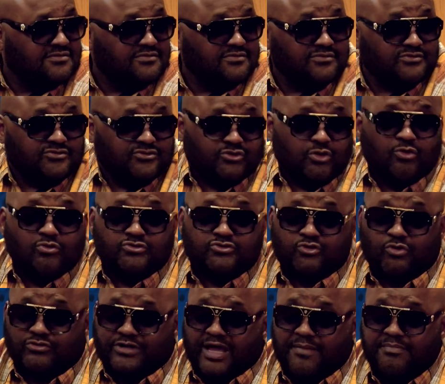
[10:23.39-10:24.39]
So
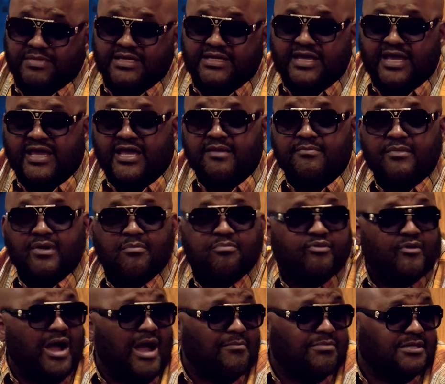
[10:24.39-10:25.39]
that became a
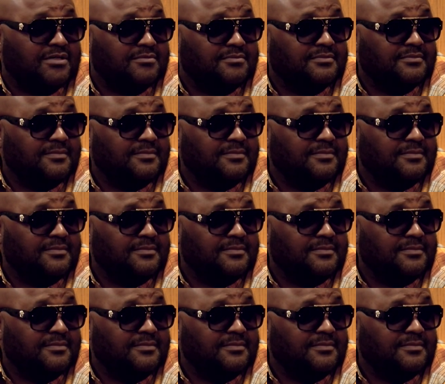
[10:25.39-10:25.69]
problem.